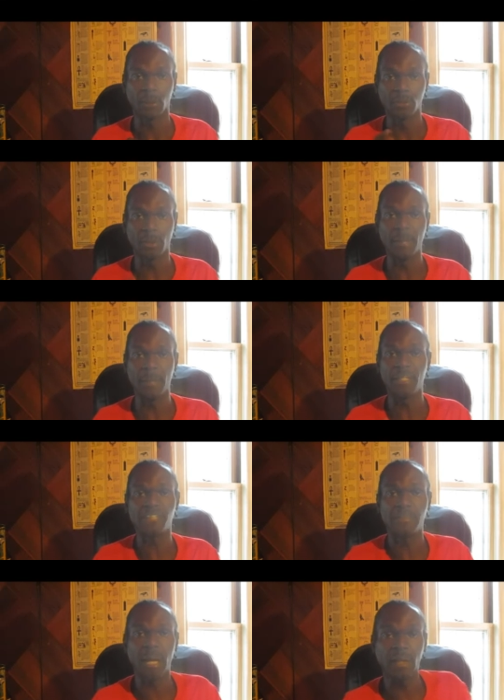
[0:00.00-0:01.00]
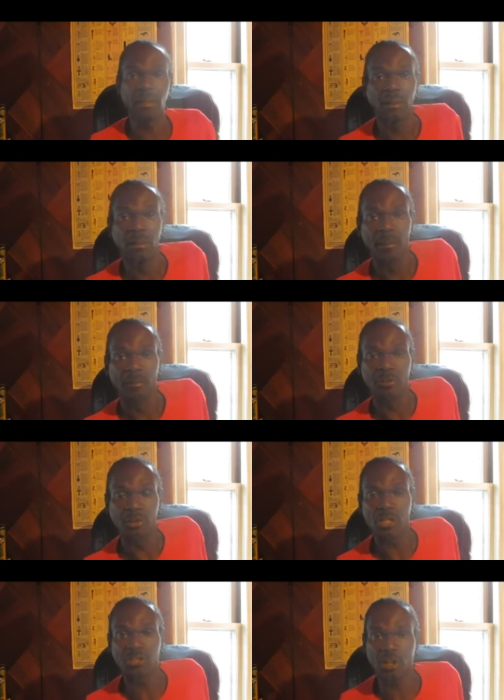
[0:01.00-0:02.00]
So people, this man,
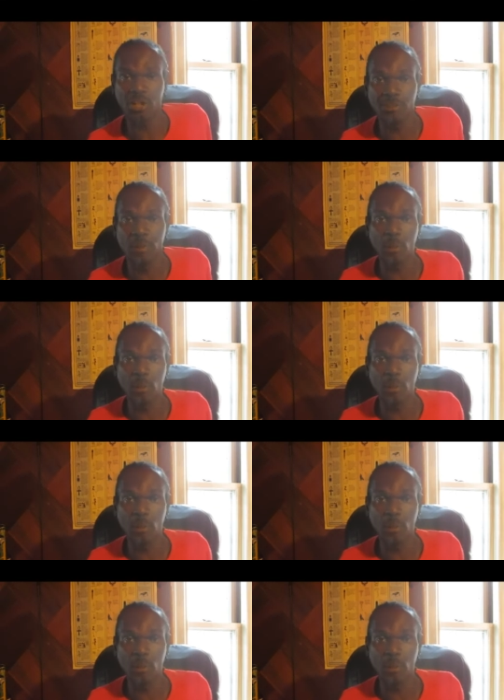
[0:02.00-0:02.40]
Judge Douglas P.